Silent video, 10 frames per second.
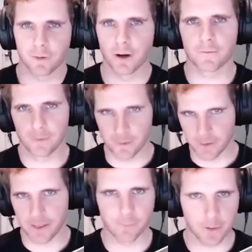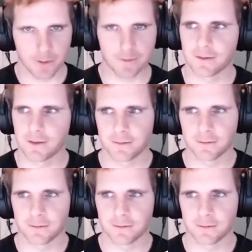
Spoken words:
everyone listening,